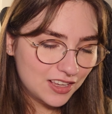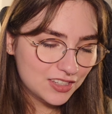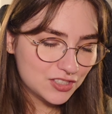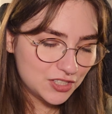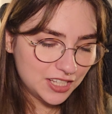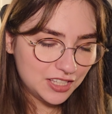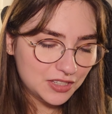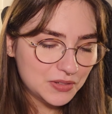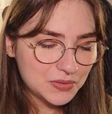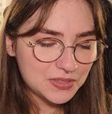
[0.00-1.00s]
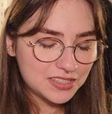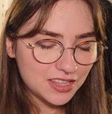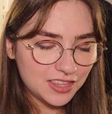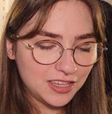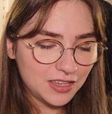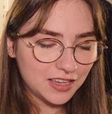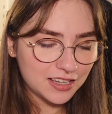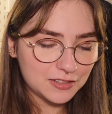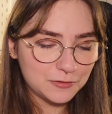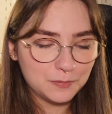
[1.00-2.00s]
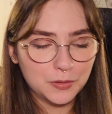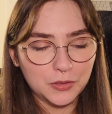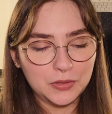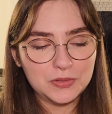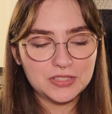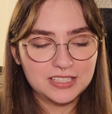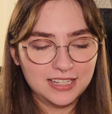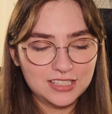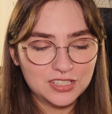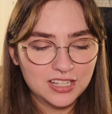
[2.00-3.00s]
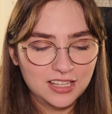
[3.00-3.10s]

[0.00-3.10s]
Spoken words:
she used the kind of pearl stitch